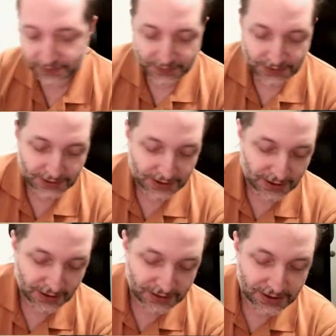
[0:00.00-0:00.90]
This is a
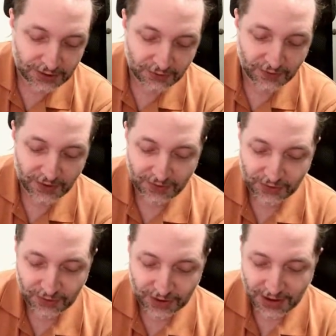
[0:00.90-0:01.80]
very good card
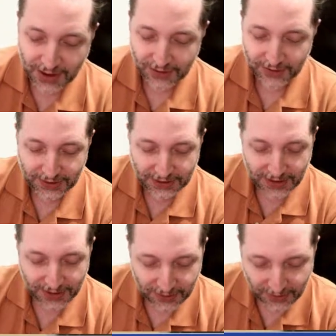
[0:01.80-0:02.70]
and clearly
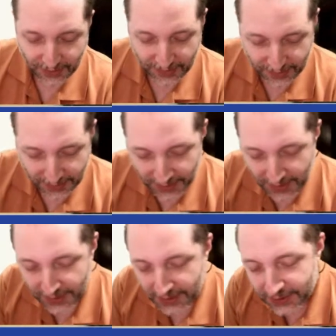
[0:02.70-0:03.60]
so
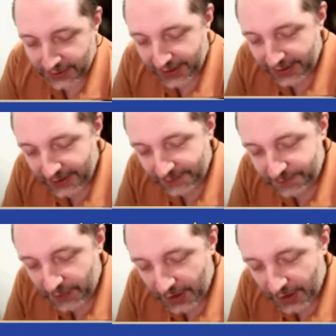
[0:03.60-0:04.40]
like you